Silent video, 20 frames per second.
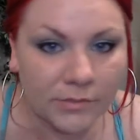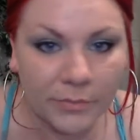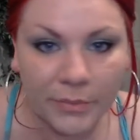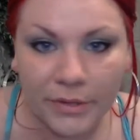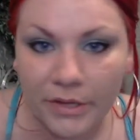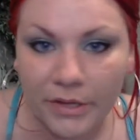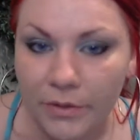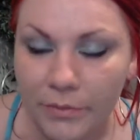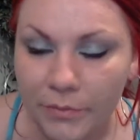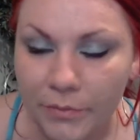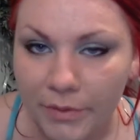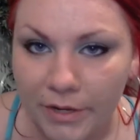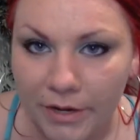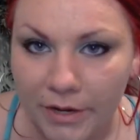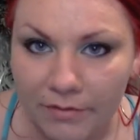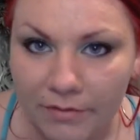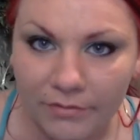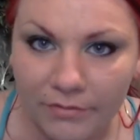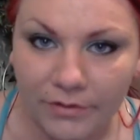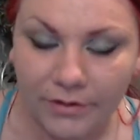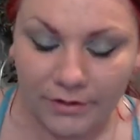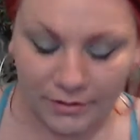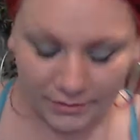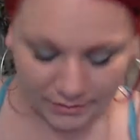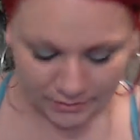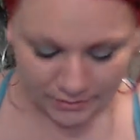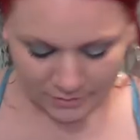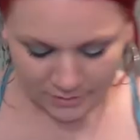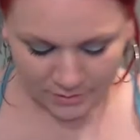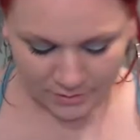but whatever.
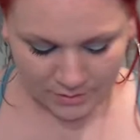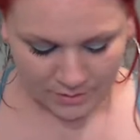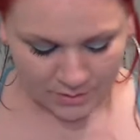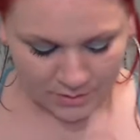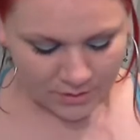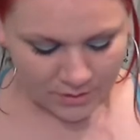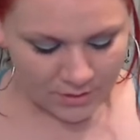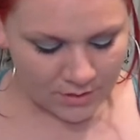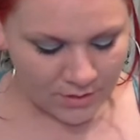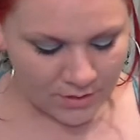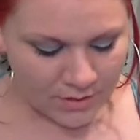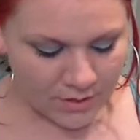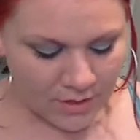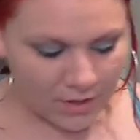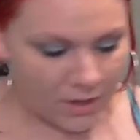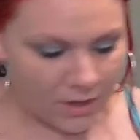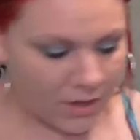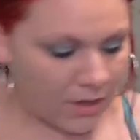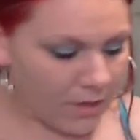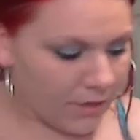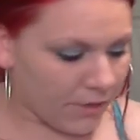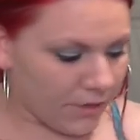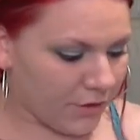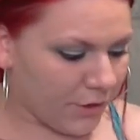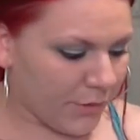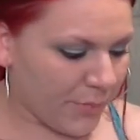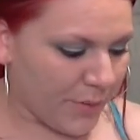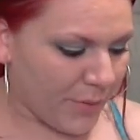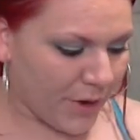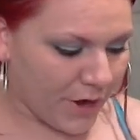They're
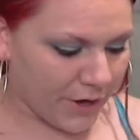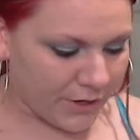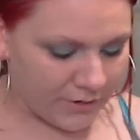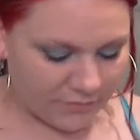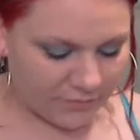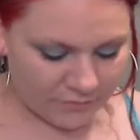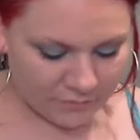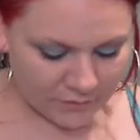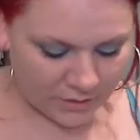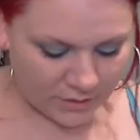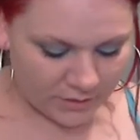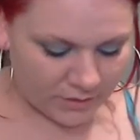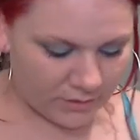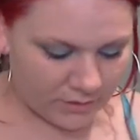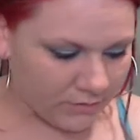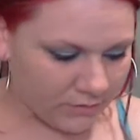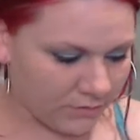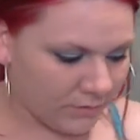a part of me.